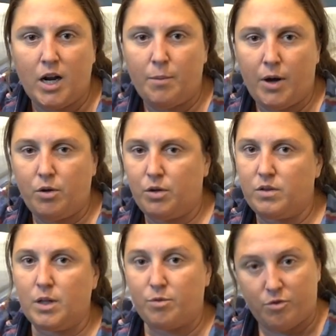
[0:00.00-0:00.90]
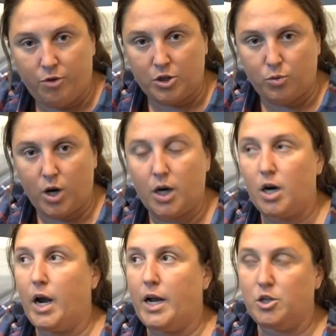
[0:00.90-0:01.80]
about using them for fresh
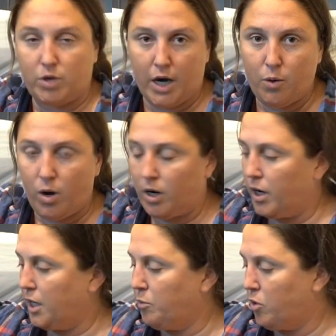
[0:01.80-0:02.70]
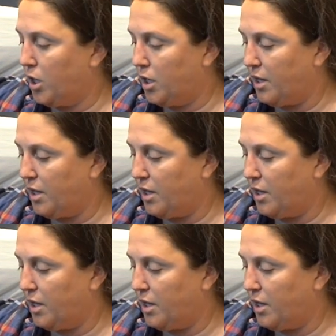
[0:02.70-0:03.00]
water and drinking water anymore.